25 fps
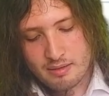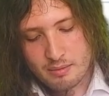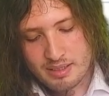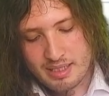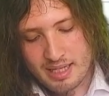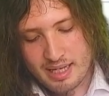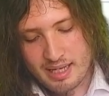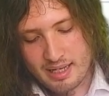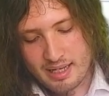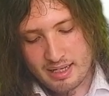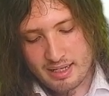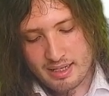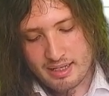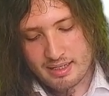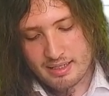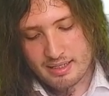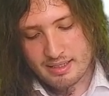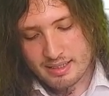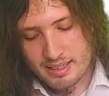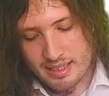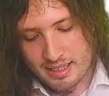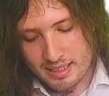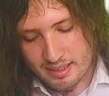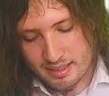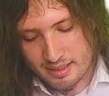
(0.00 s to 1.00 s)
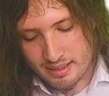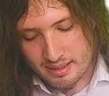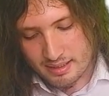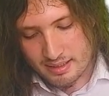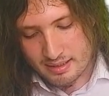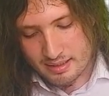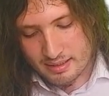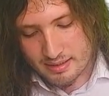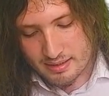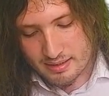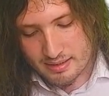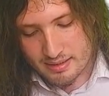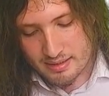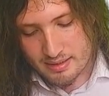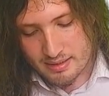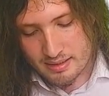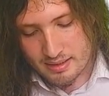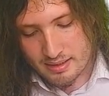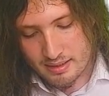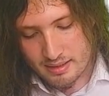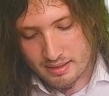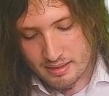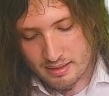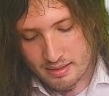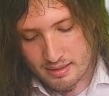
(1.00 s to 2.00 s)
is that 6?
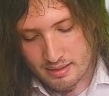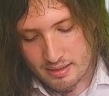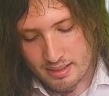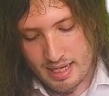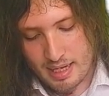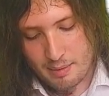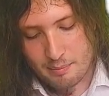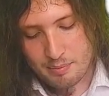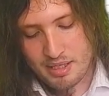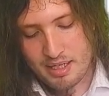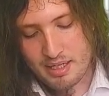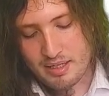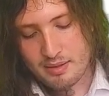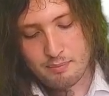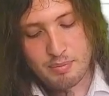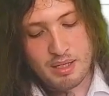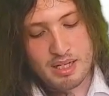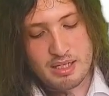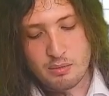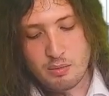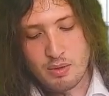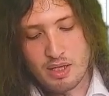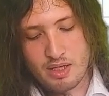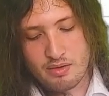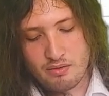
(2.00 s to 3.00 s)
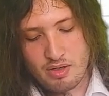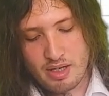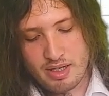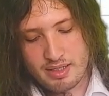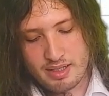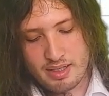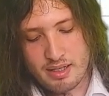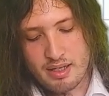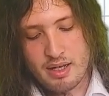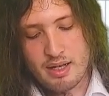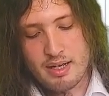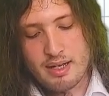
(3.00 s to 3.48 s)
Yeah, plus 1 rather.